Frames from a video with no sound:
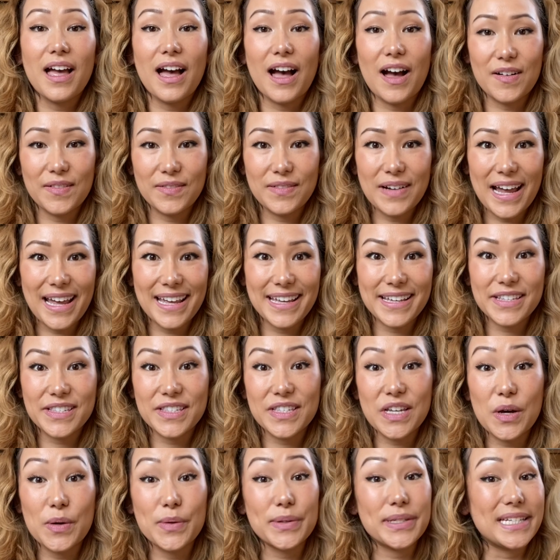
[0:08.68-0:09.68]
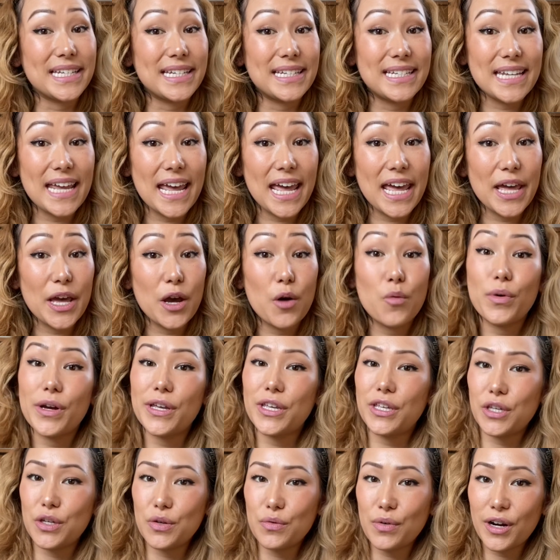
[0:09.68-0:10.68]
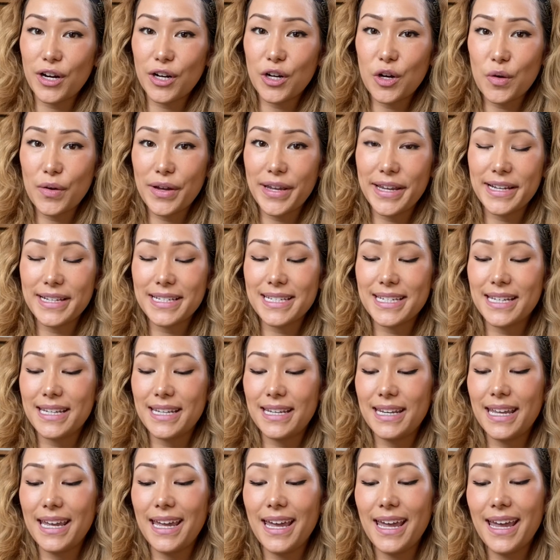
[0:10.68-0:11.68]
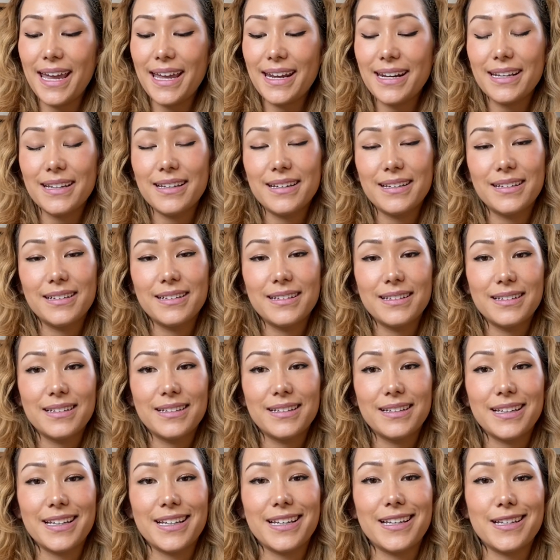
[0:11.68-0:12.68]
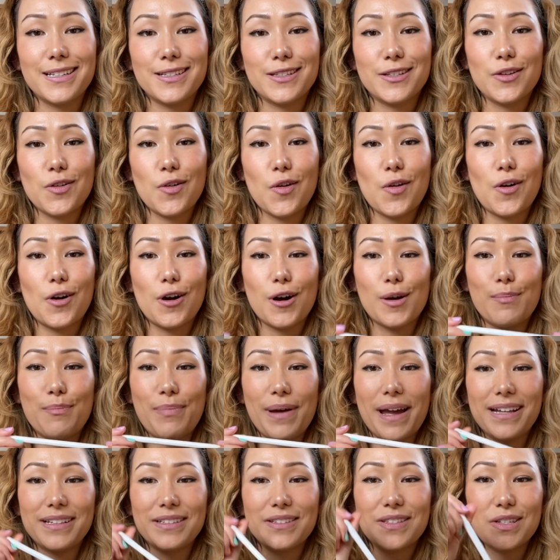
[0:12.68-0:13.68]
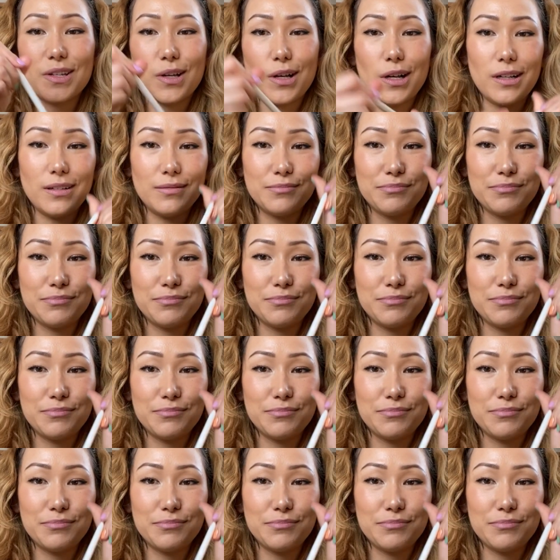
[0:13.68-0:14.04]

All right, so today what you are going to need is your pencil,